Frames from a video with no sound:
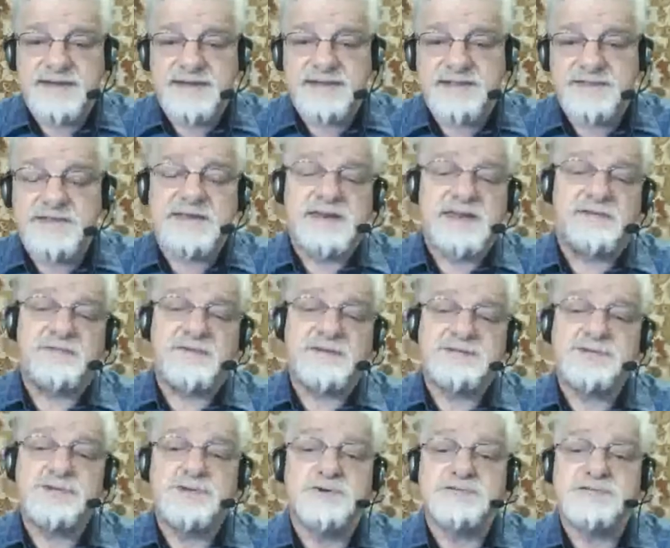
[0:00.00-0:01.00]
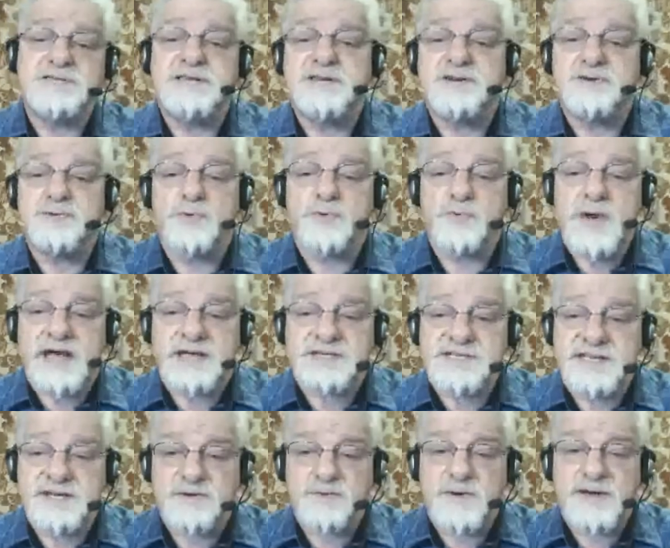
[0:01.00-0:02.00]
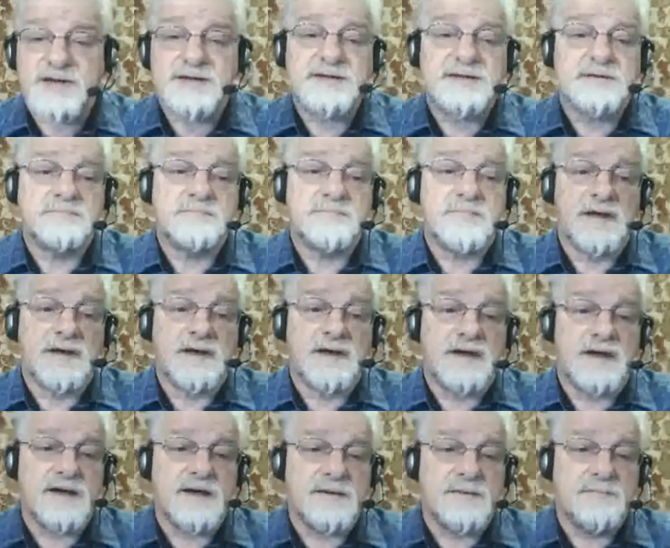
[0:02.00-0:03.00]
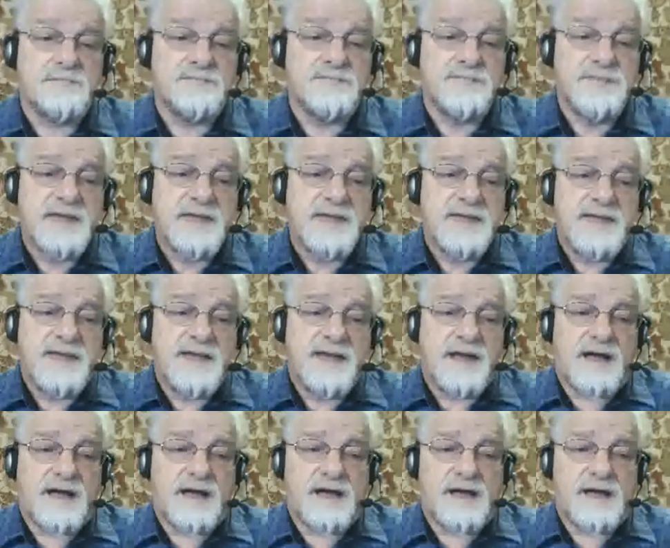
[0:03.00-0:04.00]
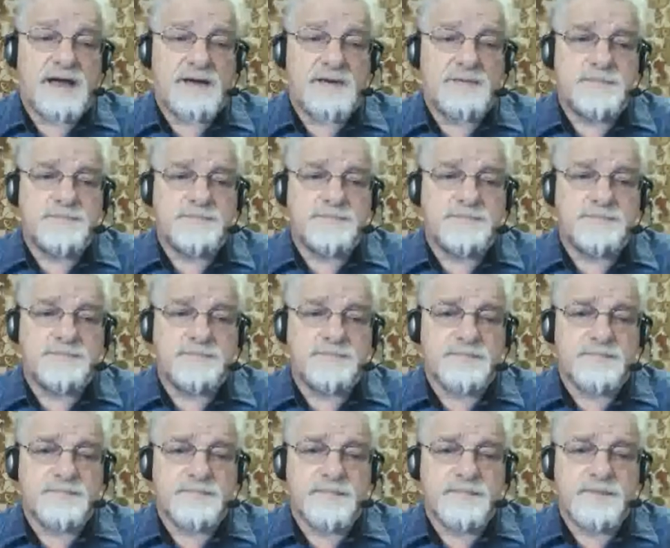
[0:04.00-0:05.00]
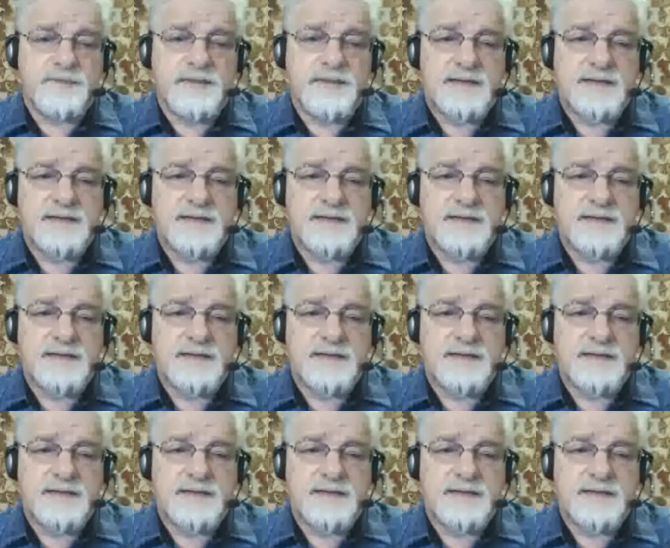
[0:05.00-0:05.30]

than if it's used in a harassing way. Um, um,